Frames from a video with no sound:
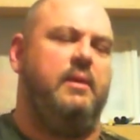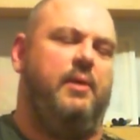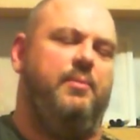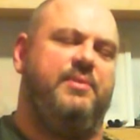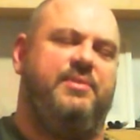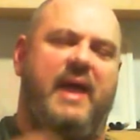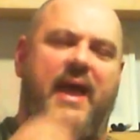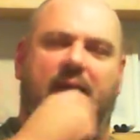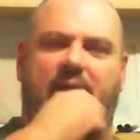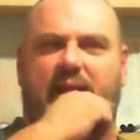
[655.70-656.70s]
And with
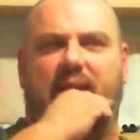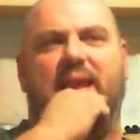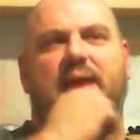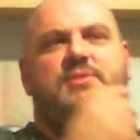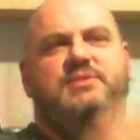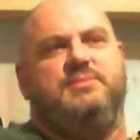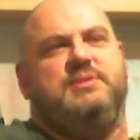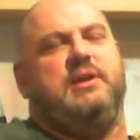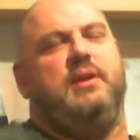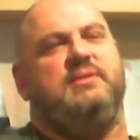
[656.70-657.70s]
that, it allows him
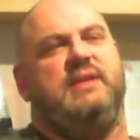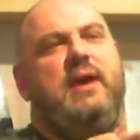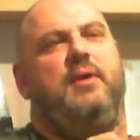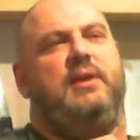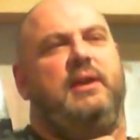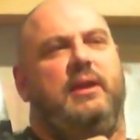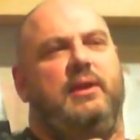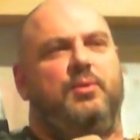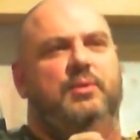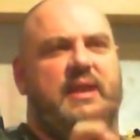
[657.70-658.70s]
to go down in a
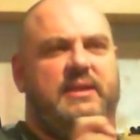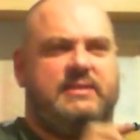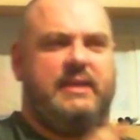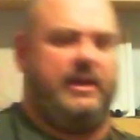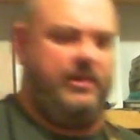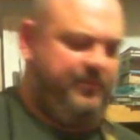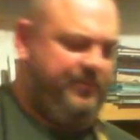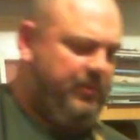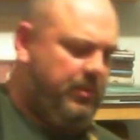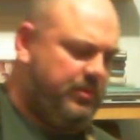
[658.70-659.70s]
little cascade of
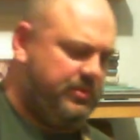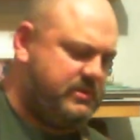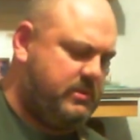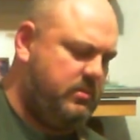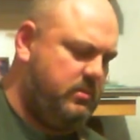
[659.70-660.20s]
4s.